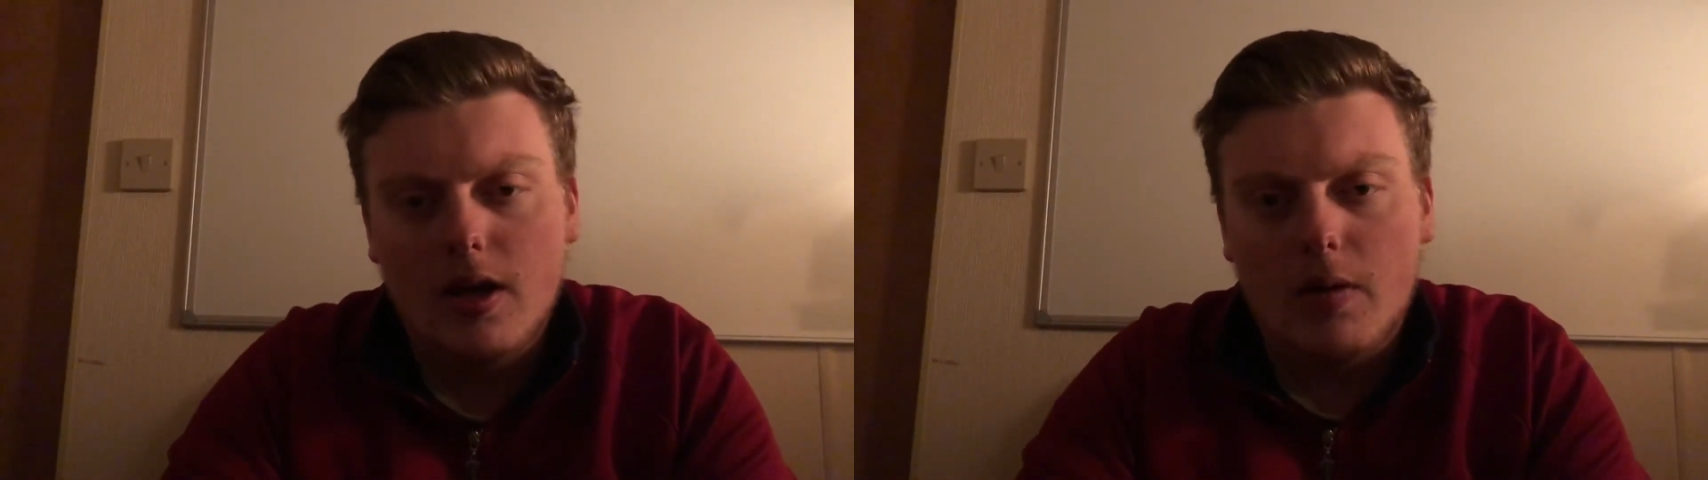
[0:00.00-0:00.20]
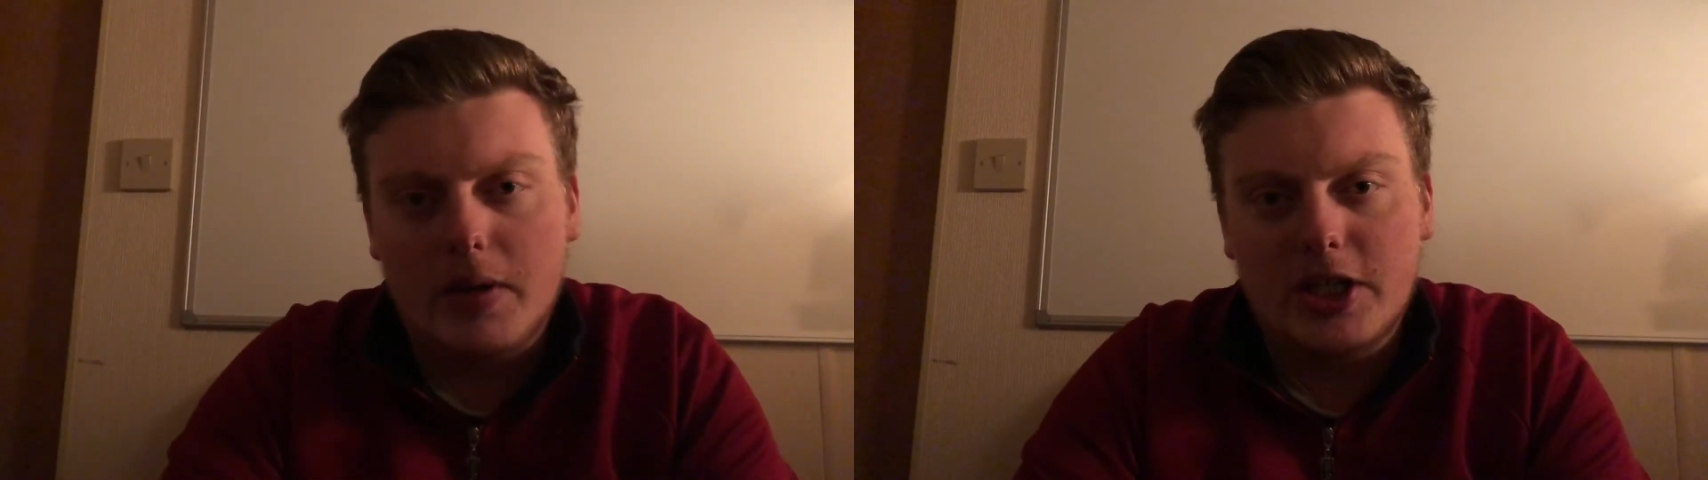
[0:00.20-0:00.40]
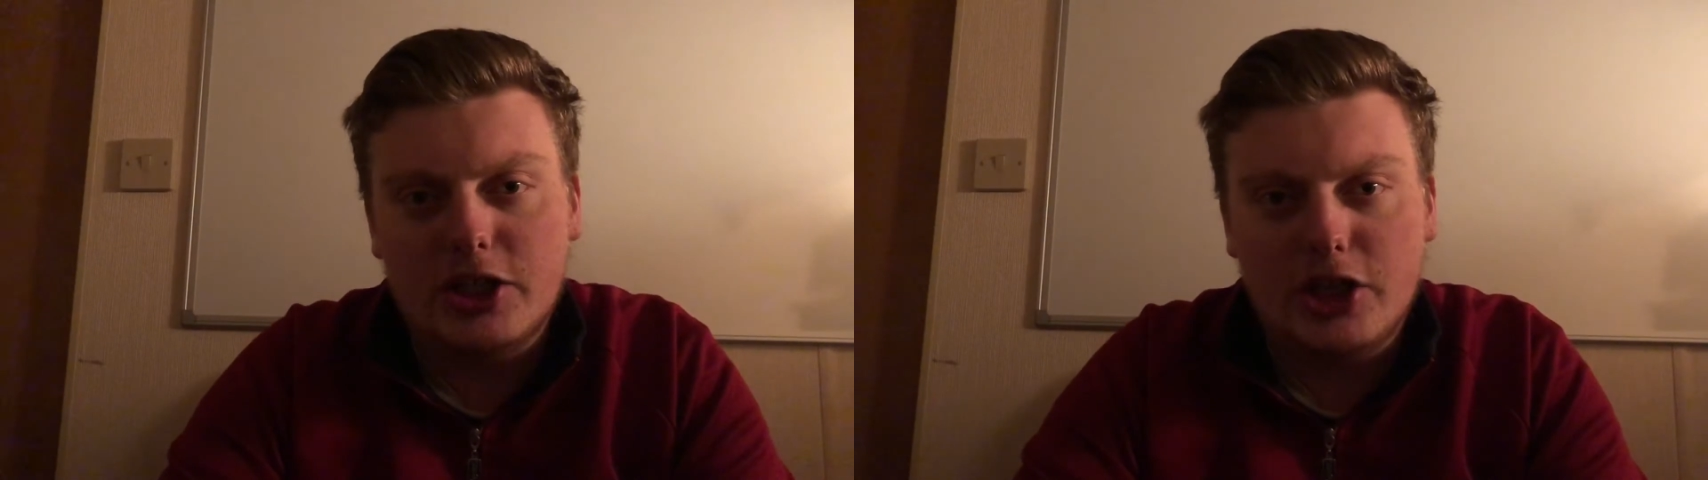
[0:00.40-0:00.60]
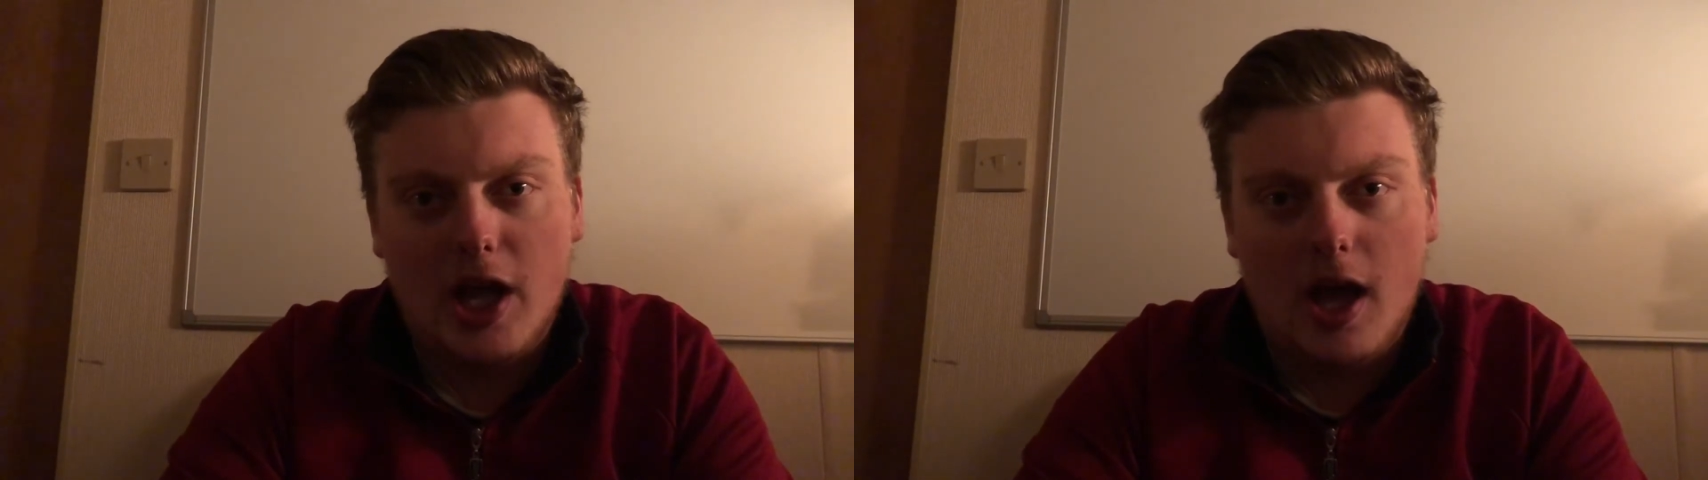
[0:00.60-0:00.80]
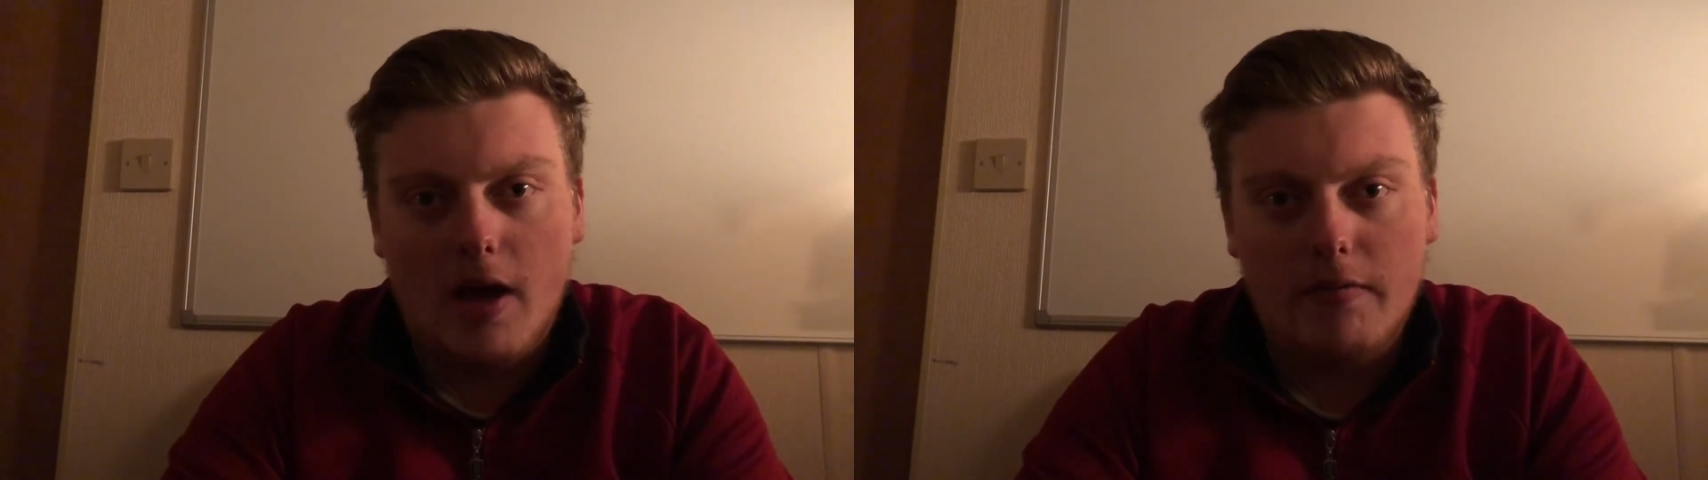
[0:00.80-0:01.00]
which
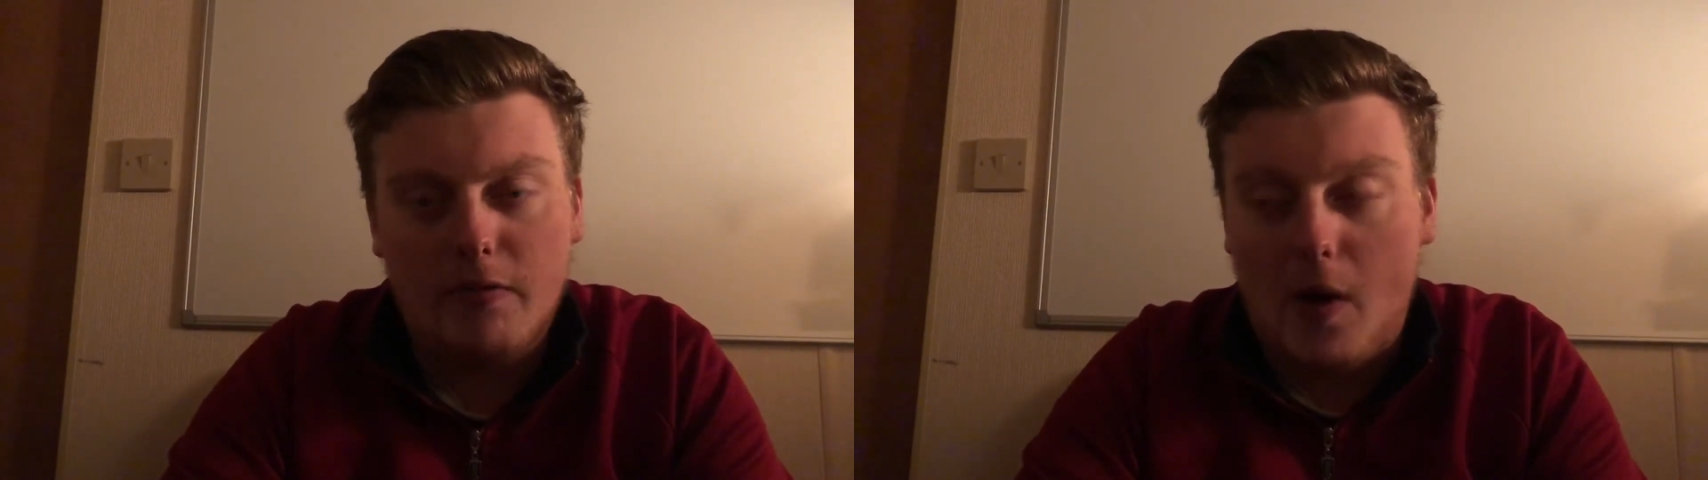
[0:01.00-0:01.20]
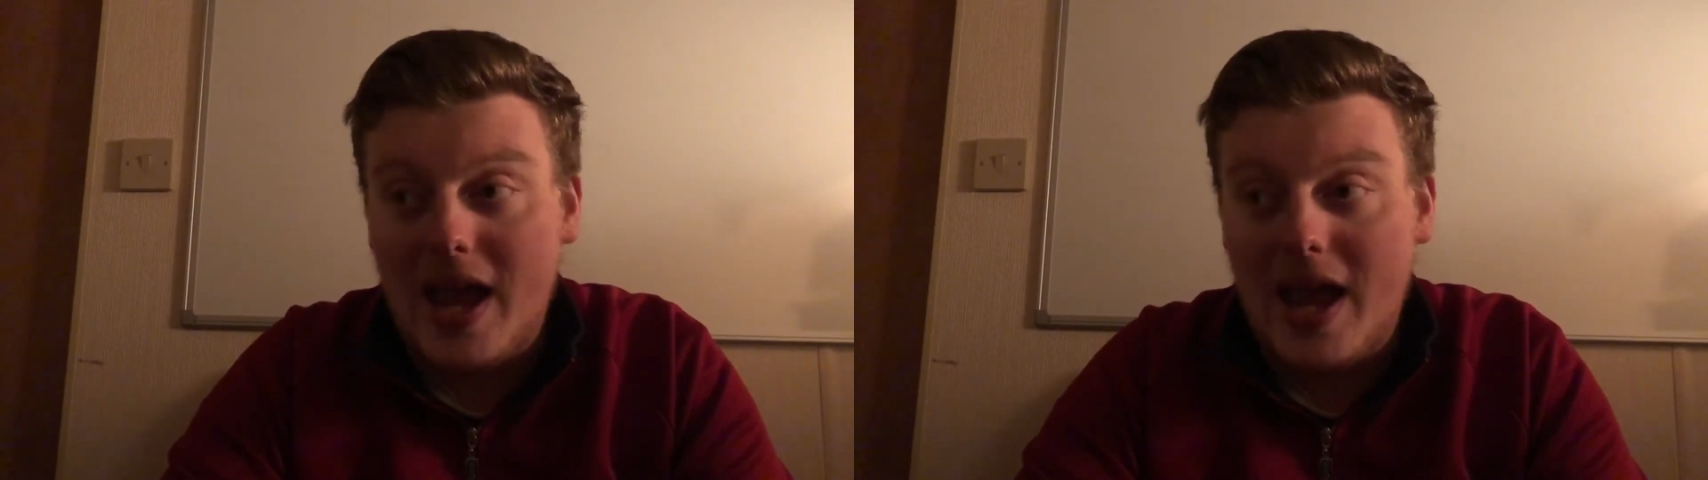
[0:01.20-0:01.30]
uh, for